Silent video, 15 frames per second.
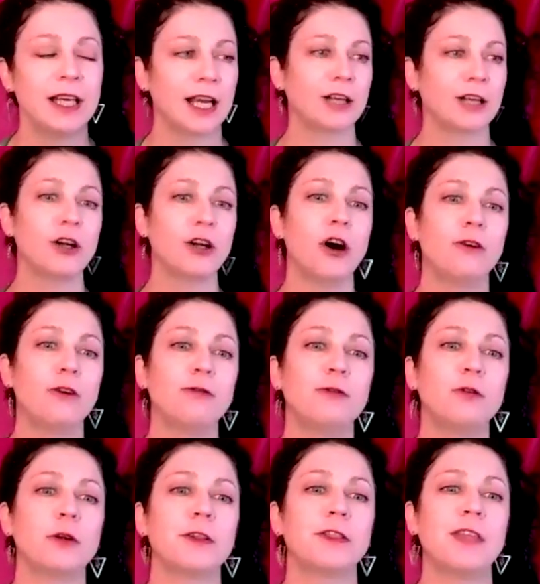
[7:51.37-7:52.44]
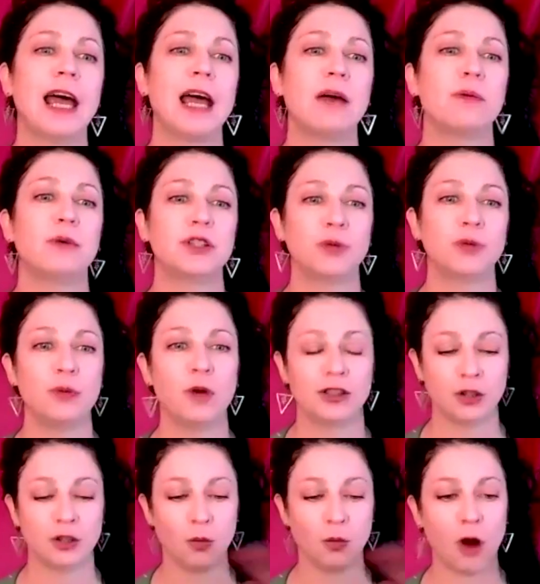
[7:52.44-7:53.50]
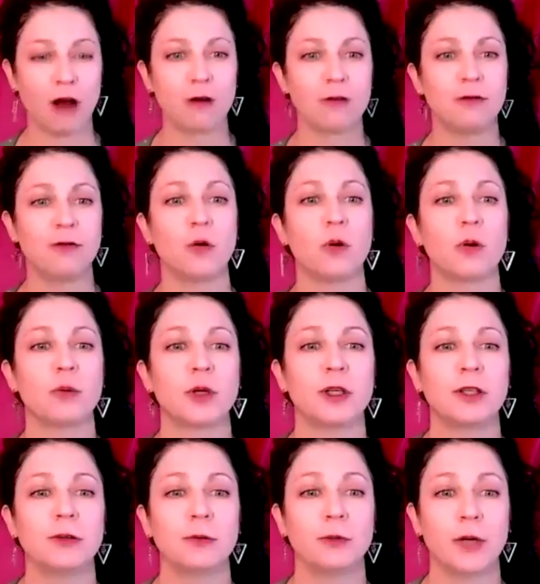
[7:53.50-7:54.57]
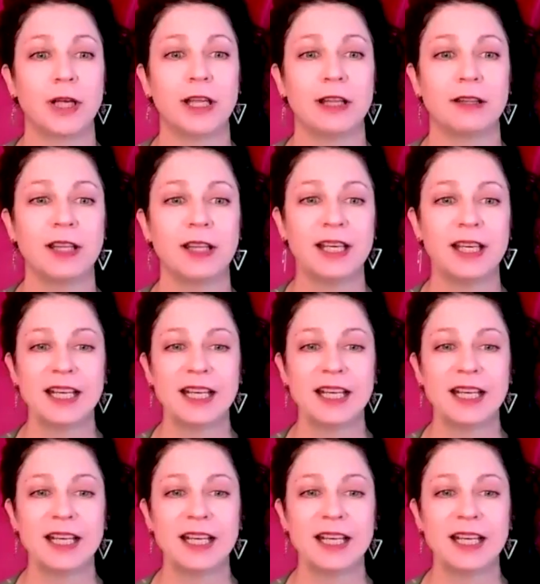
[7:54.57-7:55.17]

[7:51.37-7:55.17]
and call forth that which we want to walk forward with.